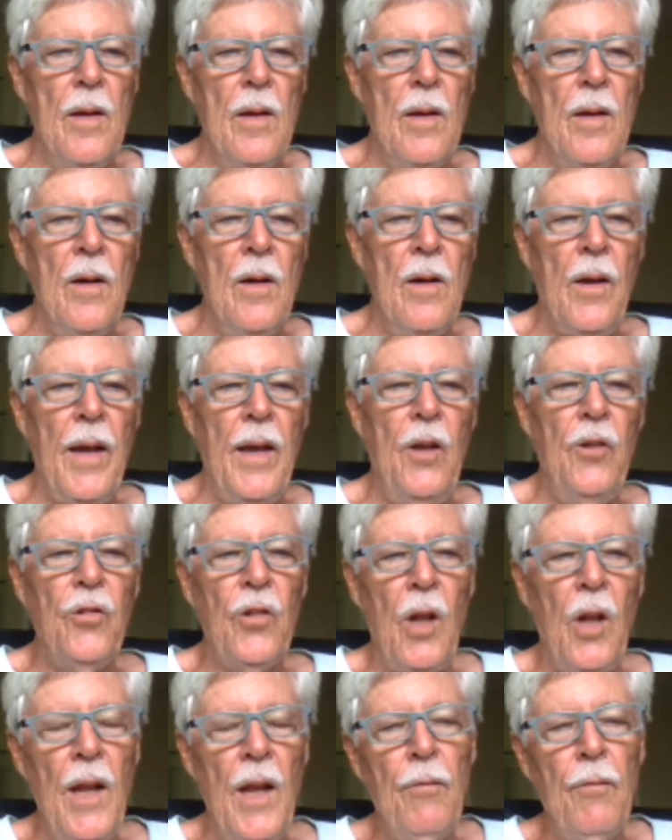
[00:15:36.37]
Okay,
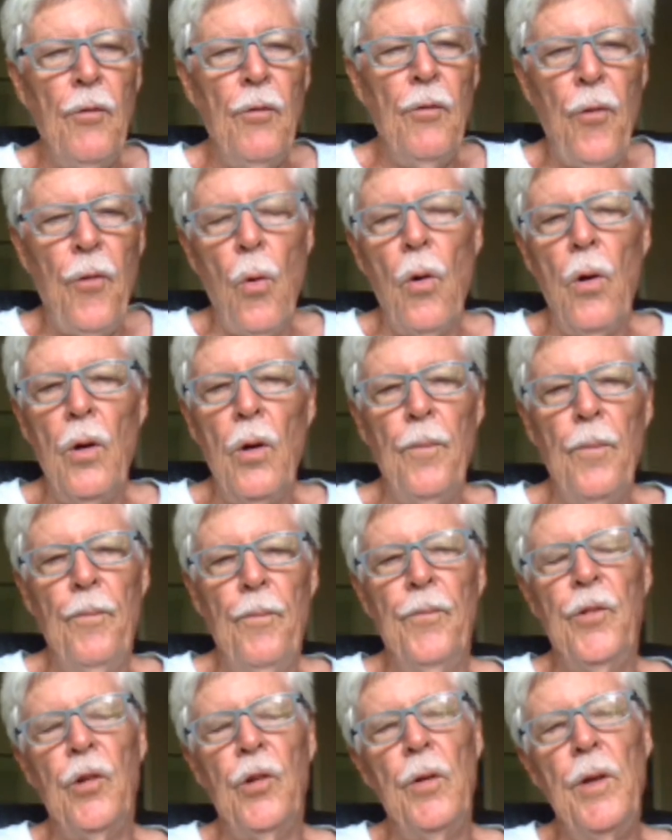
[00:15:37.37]
he's a level 4,
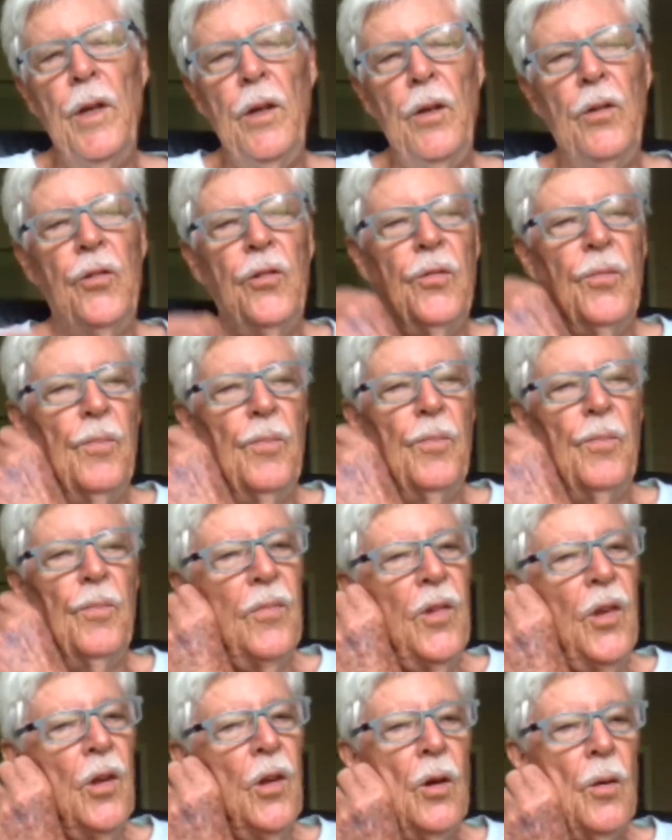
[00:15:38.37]
so he's,
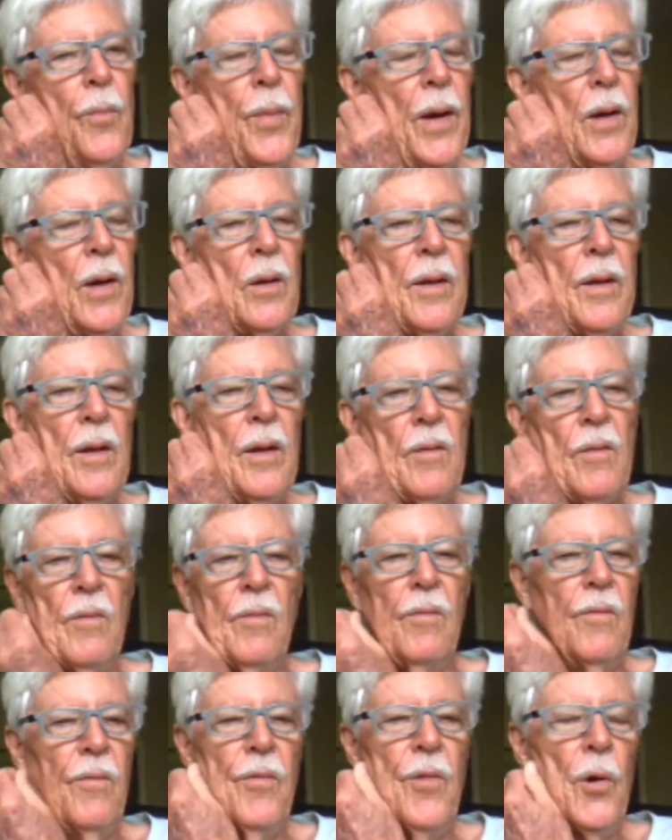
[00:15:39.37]
apparently at
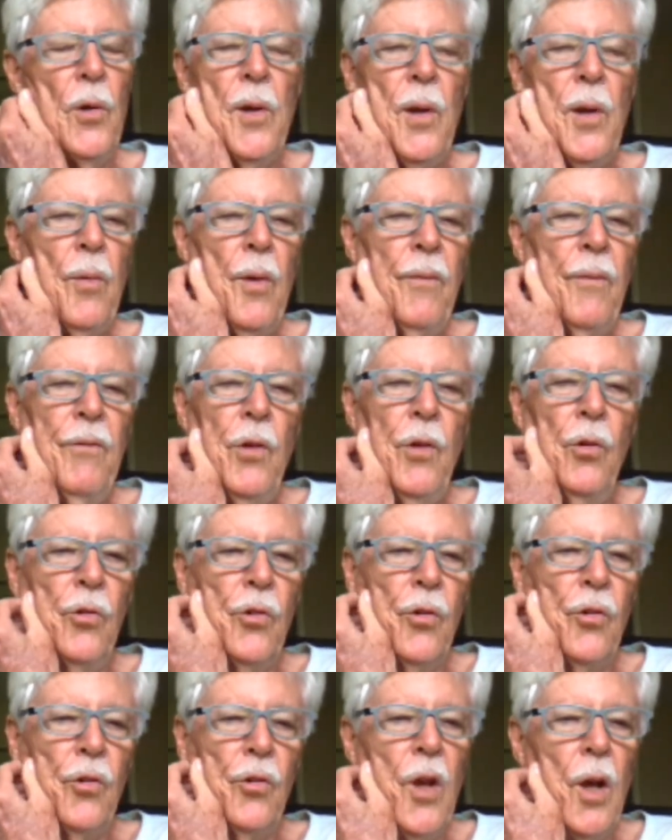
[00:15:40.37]
30 reviews
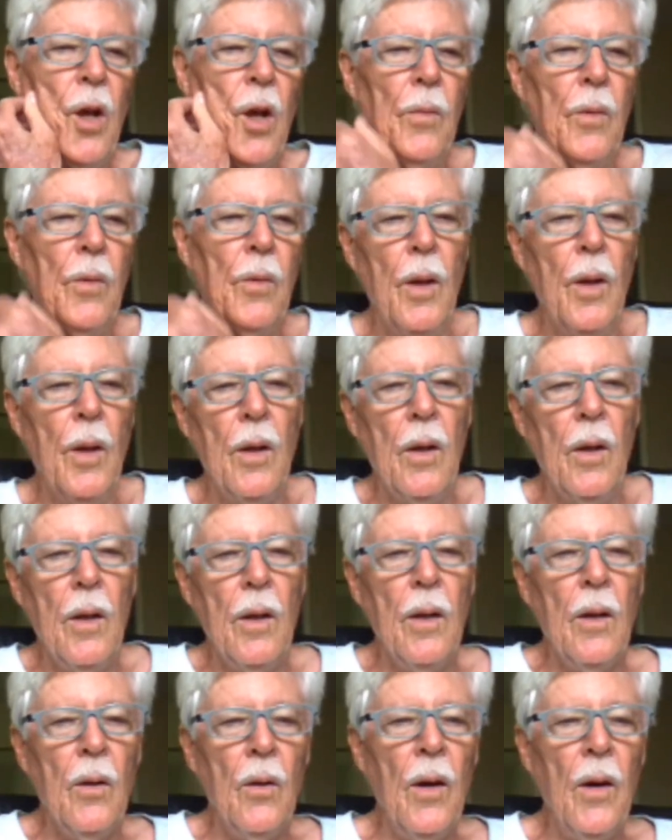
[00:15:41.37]
or something.
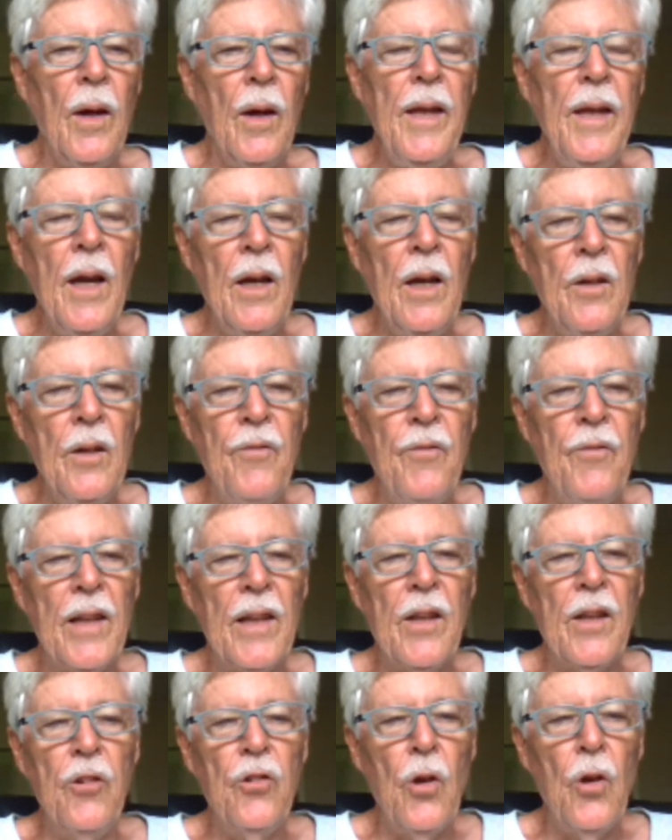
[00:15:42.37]
But yeah, in
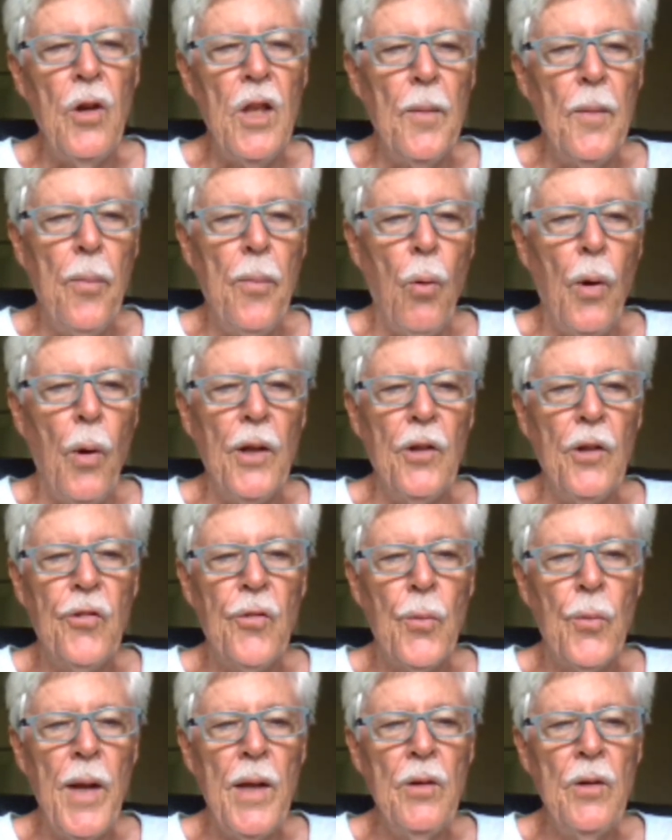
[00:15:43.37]
fact, they show you the points,
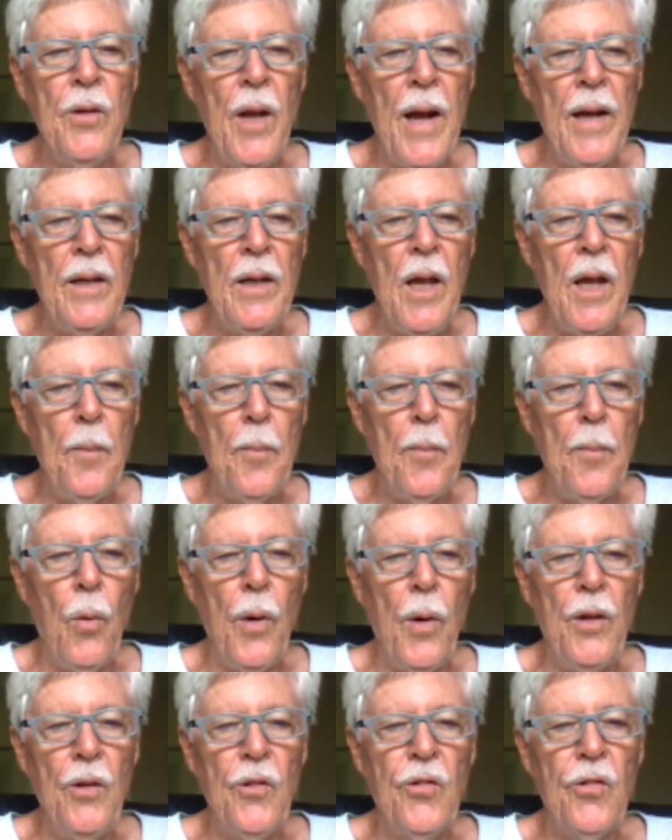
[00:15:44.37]
398
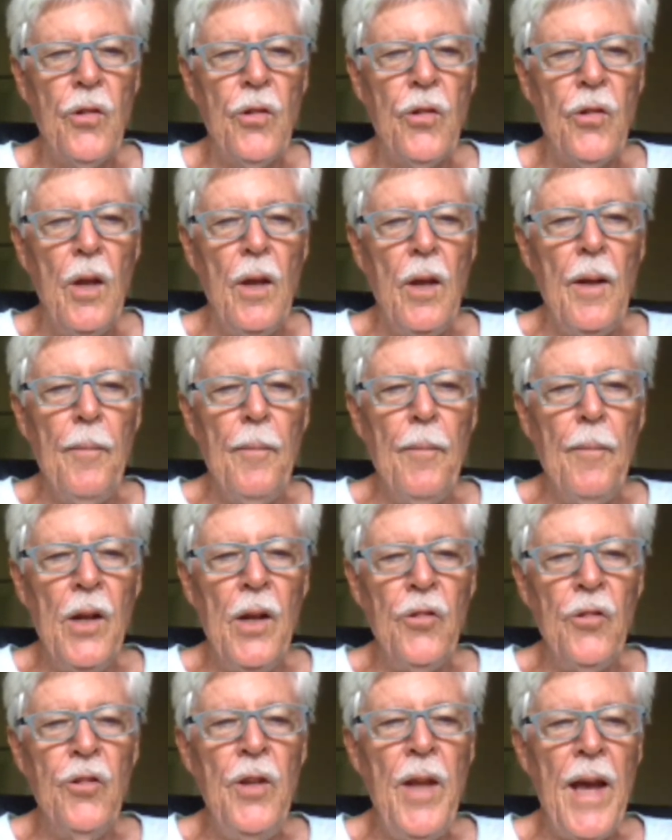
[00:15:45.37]
points. And
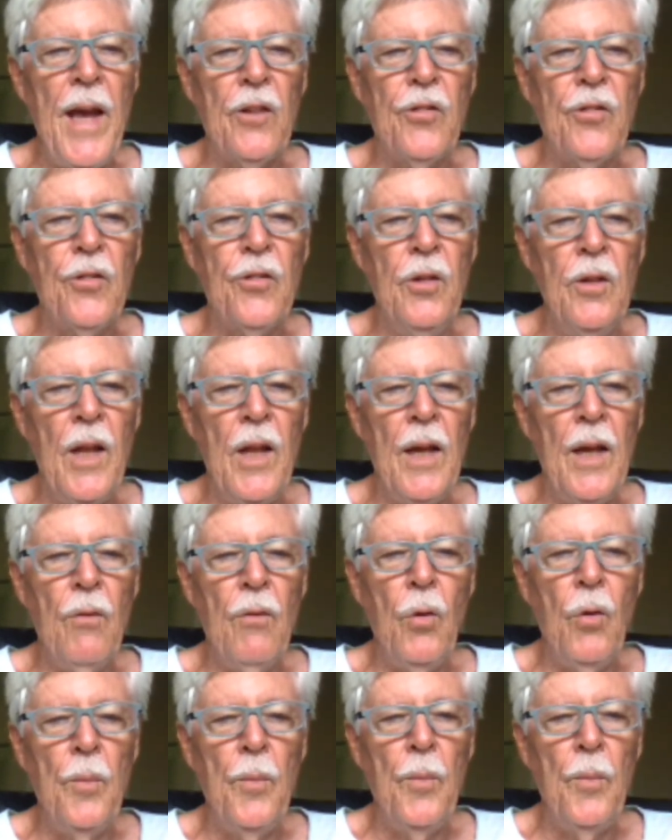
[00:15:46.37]
his next
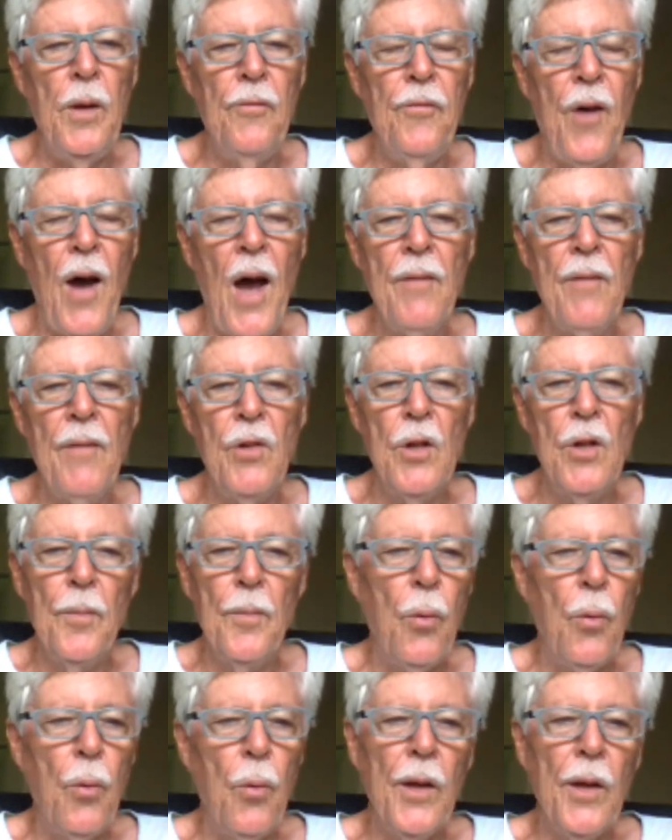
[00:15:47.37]
level would be 500
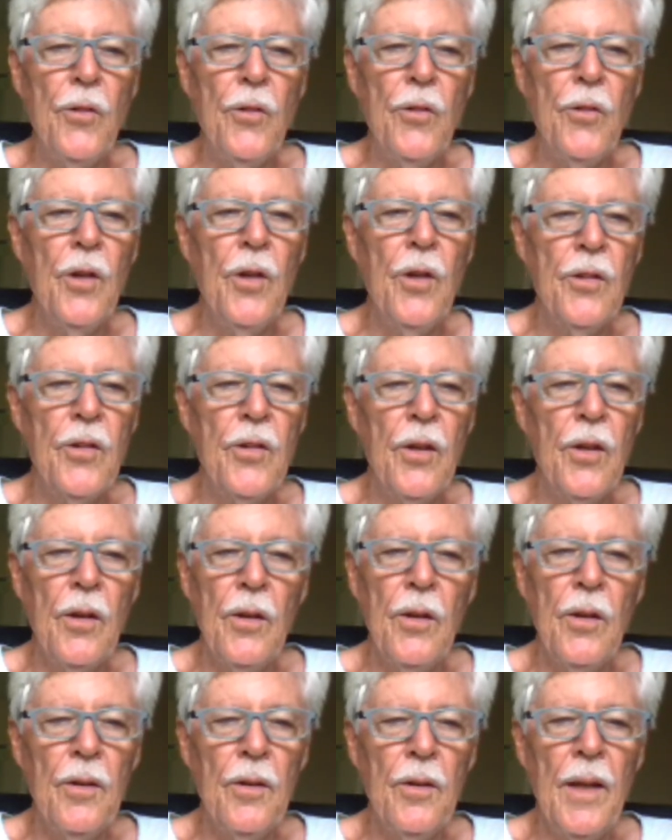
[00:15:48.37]
points at
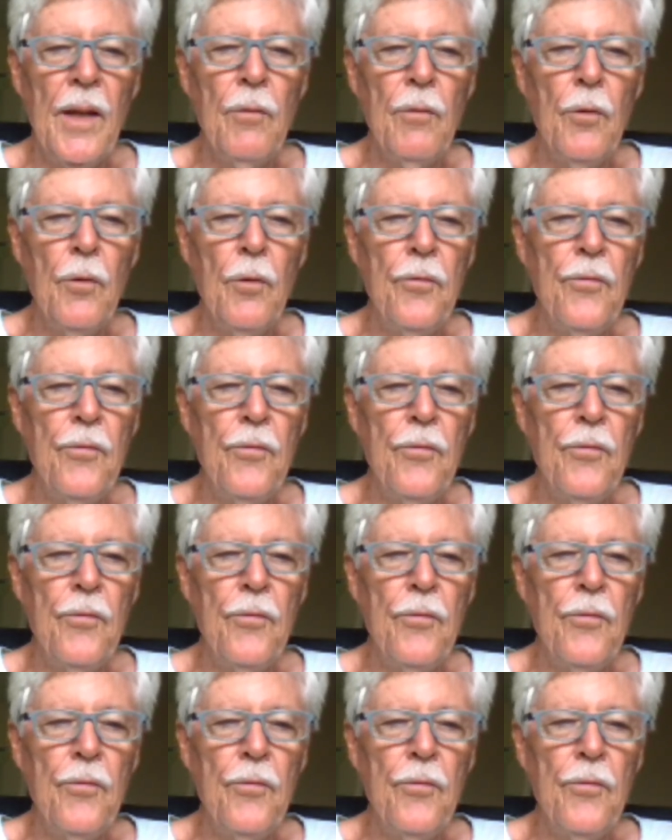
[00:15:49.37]
level